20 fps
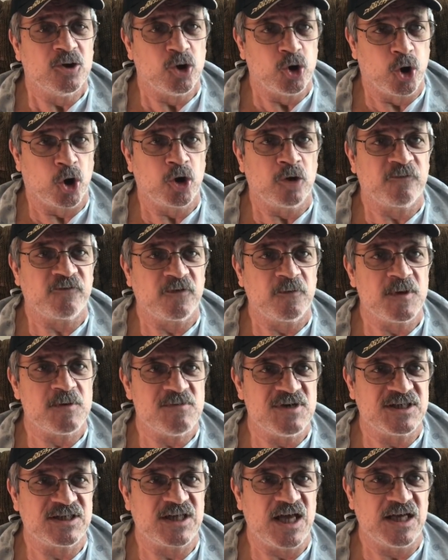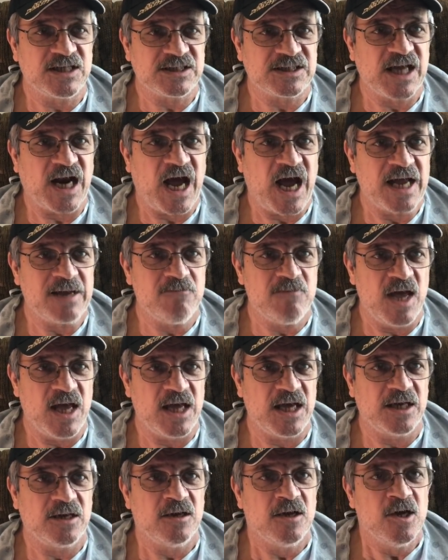learn from the mistakes that I
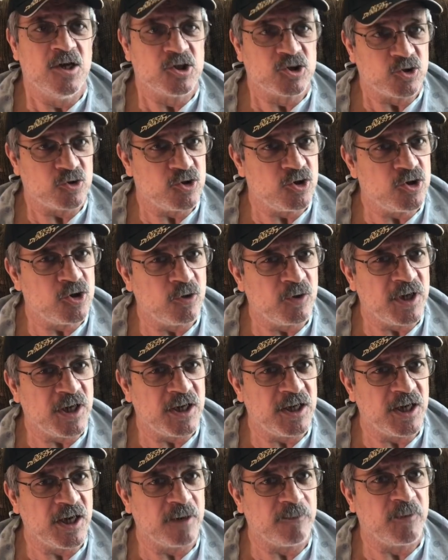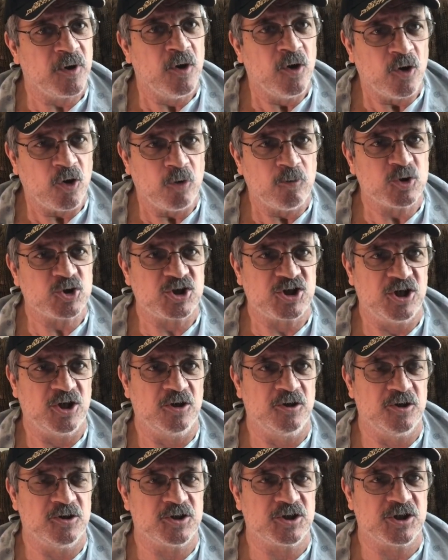made so you don't end up almost
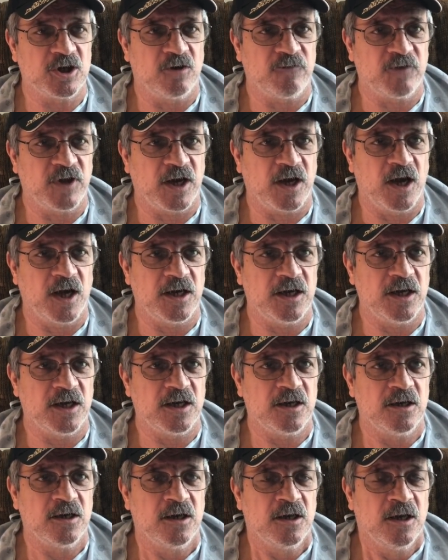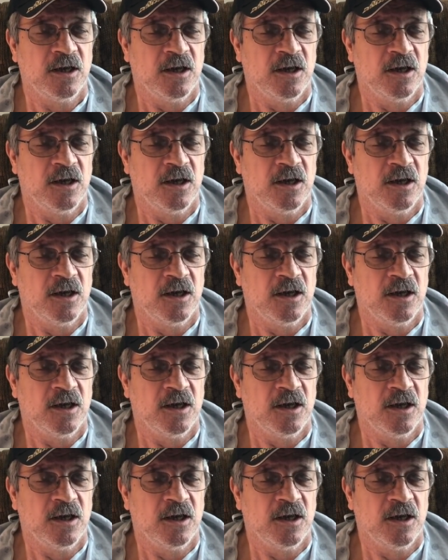killing yourself like I did.